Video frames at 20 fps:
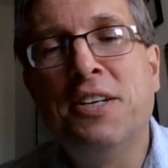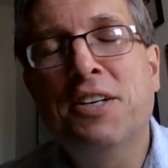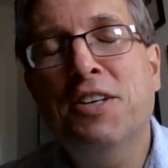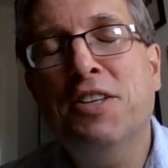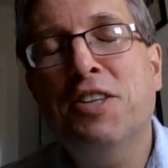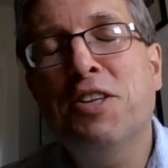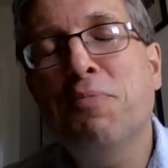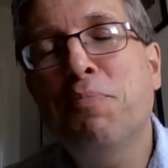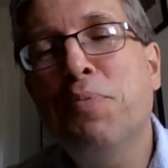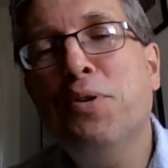
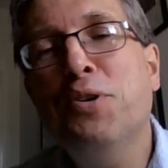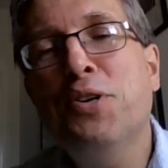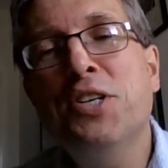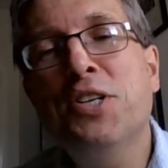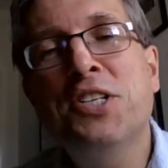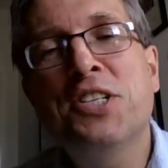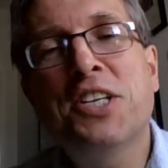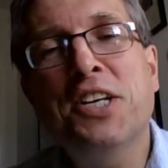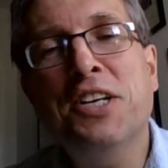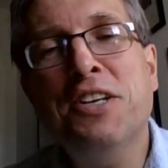And the
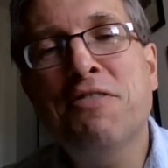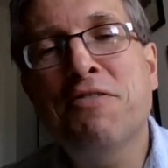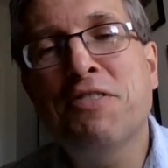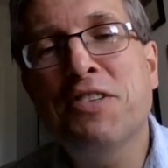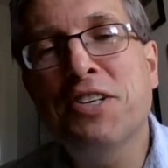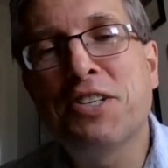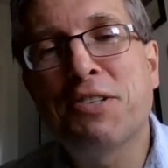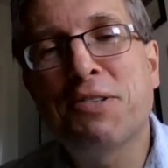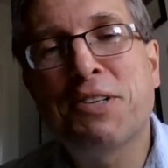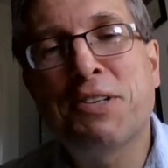boys gave
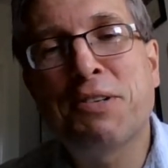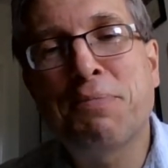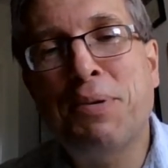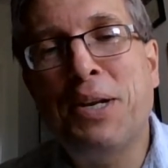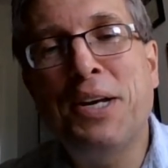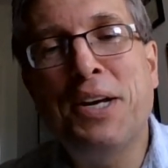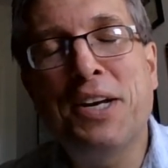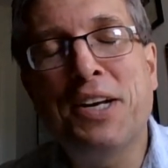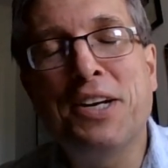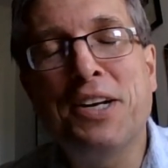this
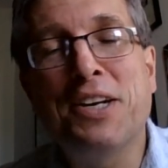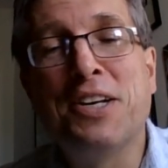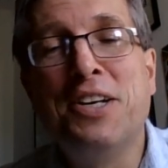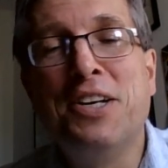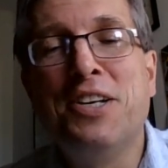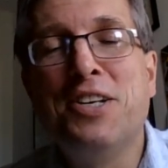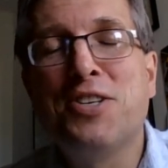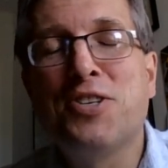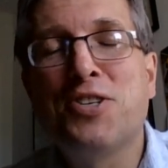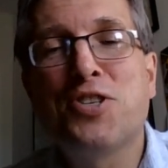player
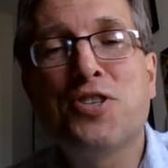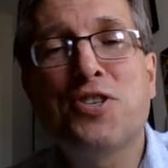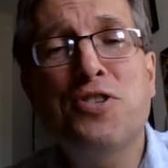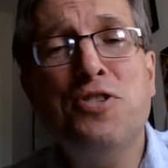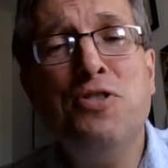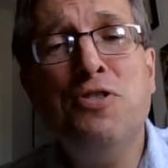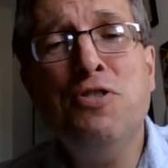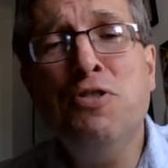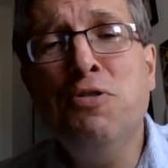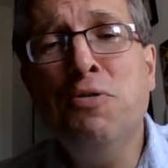
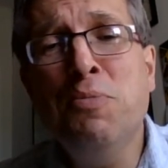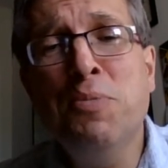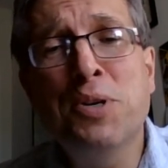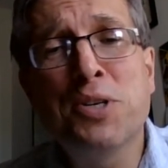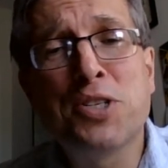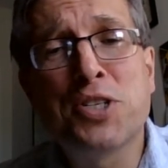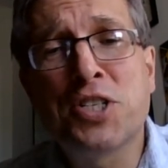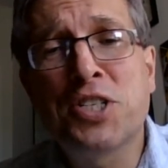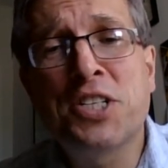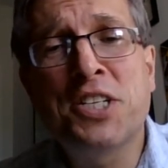so
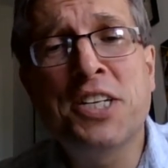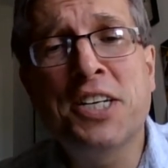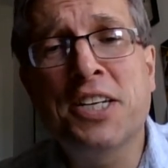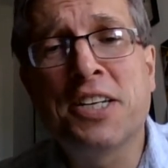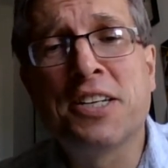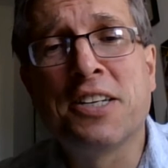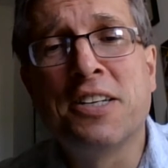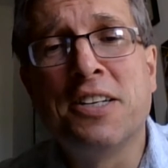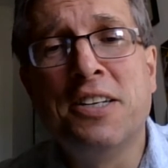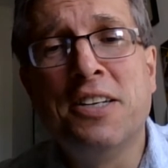much
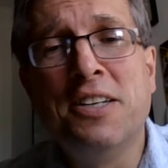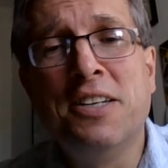stick